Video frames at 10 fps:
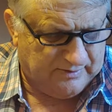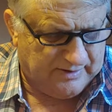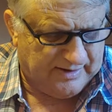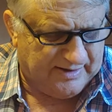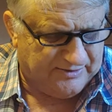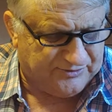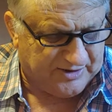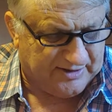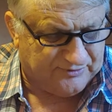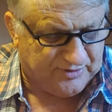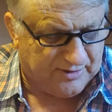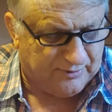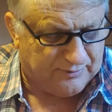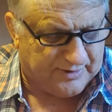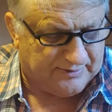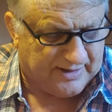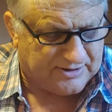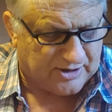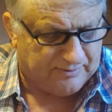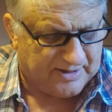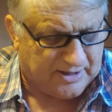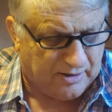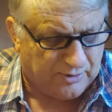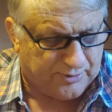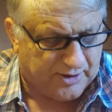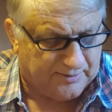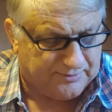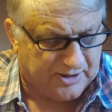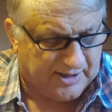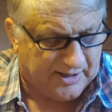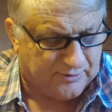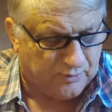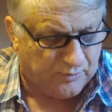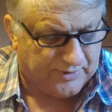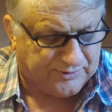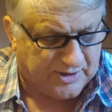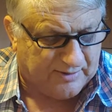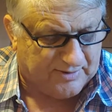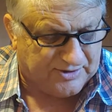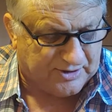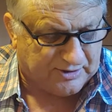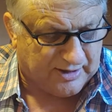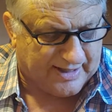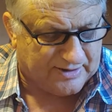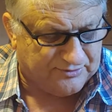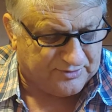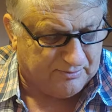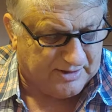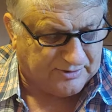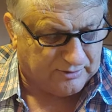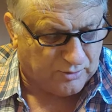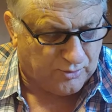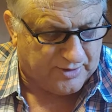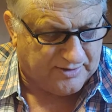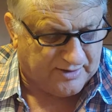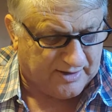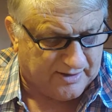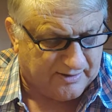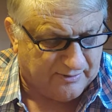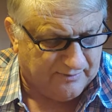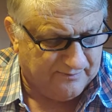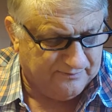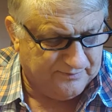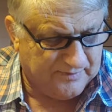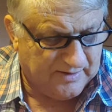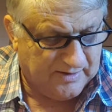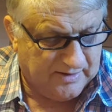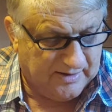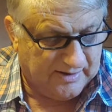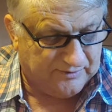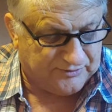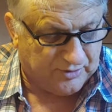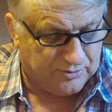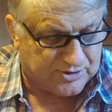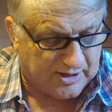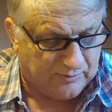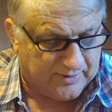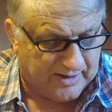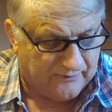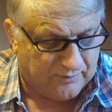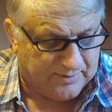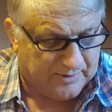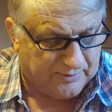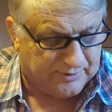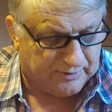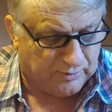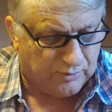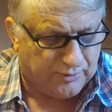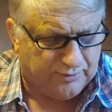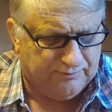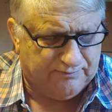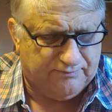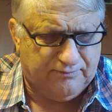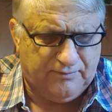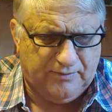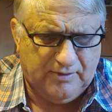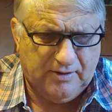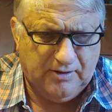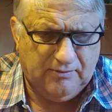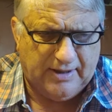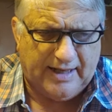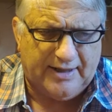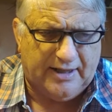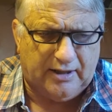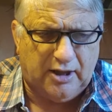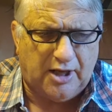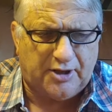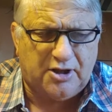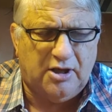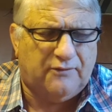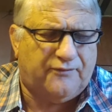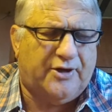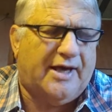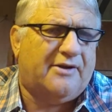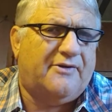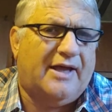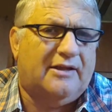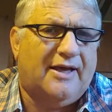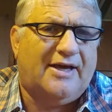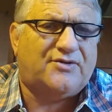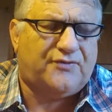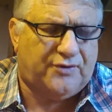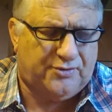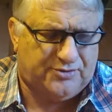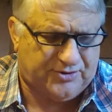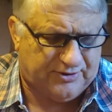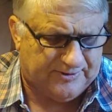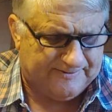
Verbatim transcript: And he says here that they shall be caught up together with them in the clouds to meet the Lord in the air. And so shall we ever be with the Lord. But I get a lot of comfort out of that last verse.